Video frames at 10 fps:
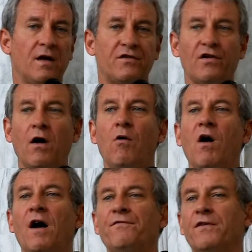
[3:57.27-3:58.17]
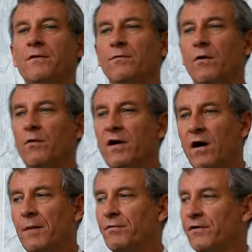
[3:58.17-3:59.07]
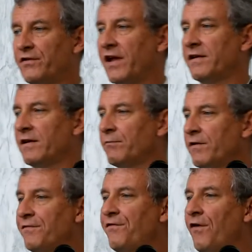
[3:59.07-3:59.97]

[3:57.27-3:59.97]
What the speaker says: So often we are presented with